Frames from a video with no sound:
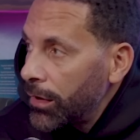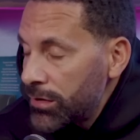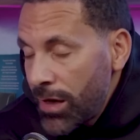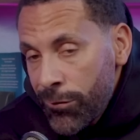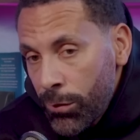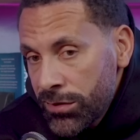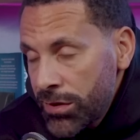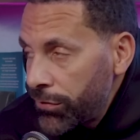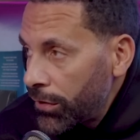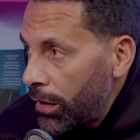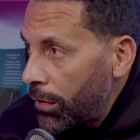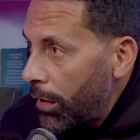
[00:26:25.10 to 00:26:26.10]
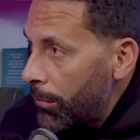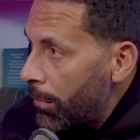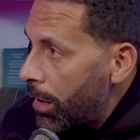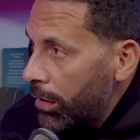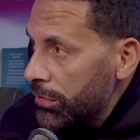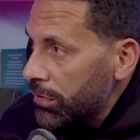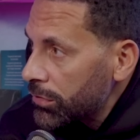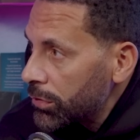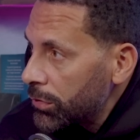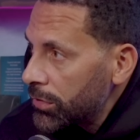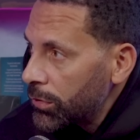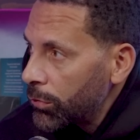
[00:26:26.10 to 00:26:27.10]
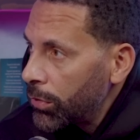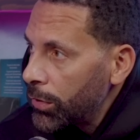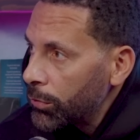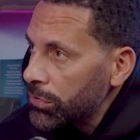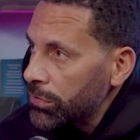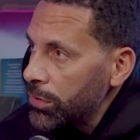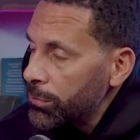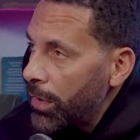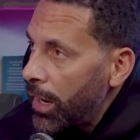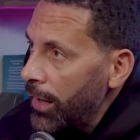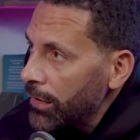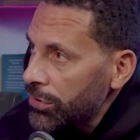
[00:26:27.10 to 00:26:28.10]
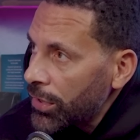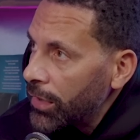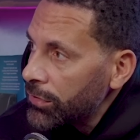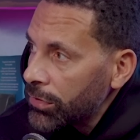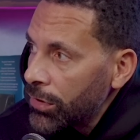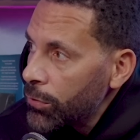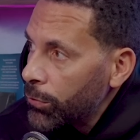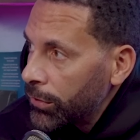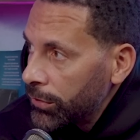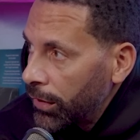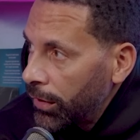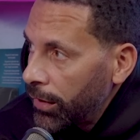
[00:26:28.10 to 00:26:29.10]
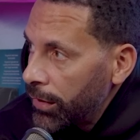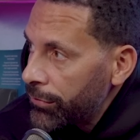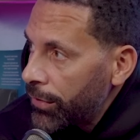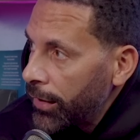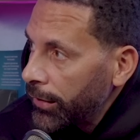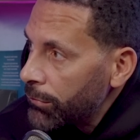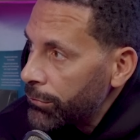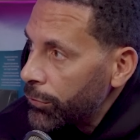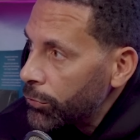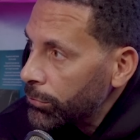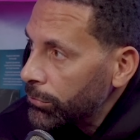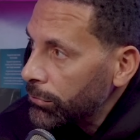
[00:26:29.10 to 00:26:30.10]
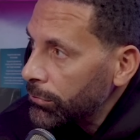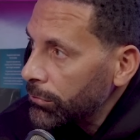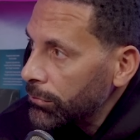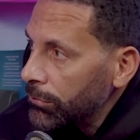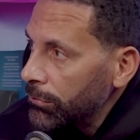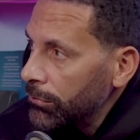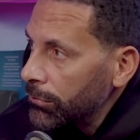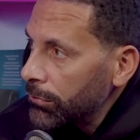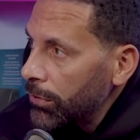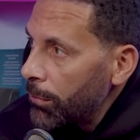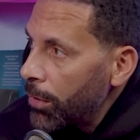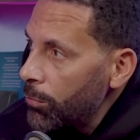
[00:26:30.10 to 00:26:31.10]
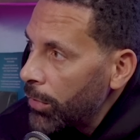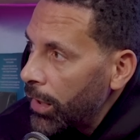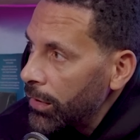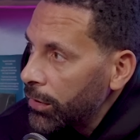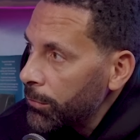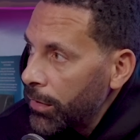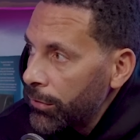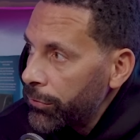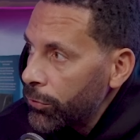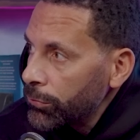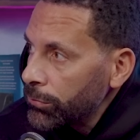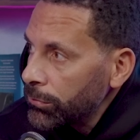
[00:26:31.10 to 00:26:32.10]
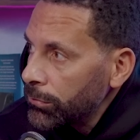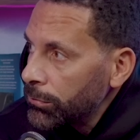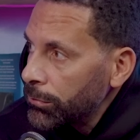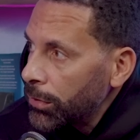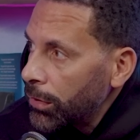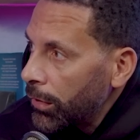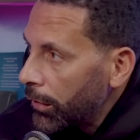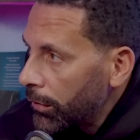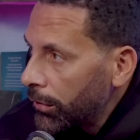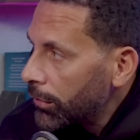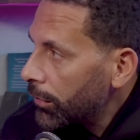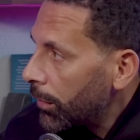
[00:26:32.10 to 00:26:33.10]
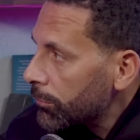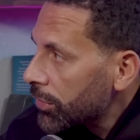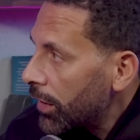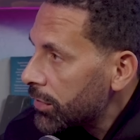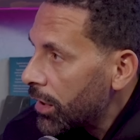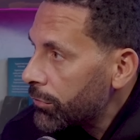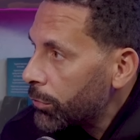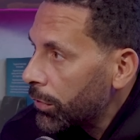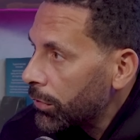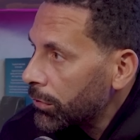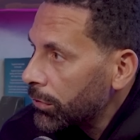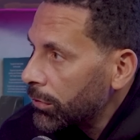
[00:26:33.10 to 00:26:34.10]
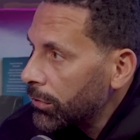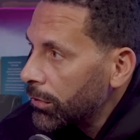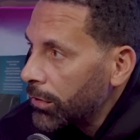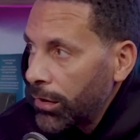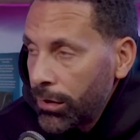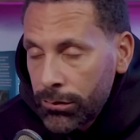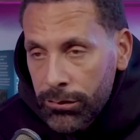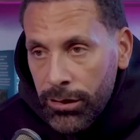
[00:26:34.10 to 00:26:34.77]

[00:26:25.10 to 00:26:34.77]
Listen, everyone's different, and, and Marcus can do not what he wants to do. But mm. I ain't chatting to no one yet if I ain't in form. Mm. The moment I look a bit of form, boy, I'm chatting to everyone. Nah.